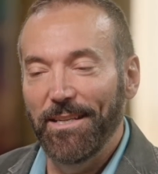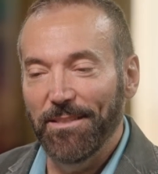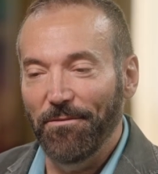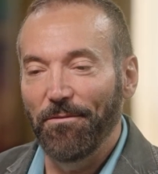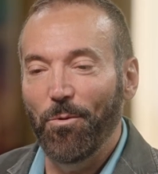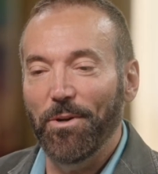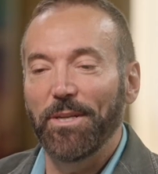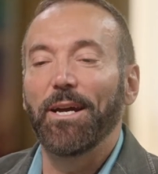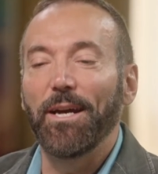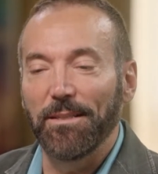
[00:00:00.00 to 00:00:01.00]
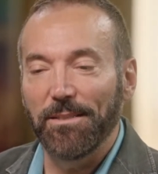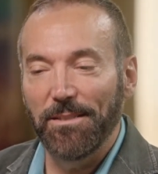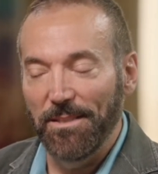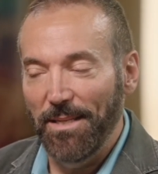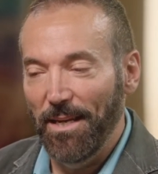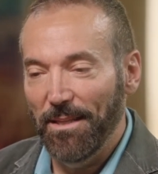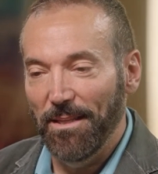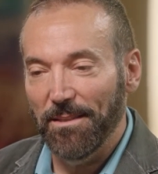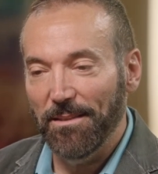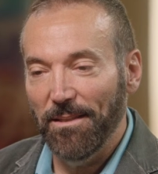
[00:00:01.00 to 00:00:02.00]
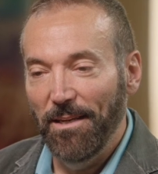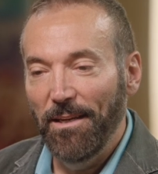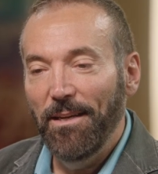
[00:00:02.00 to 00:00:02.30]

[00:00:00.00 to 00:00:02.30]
is afforded us to take this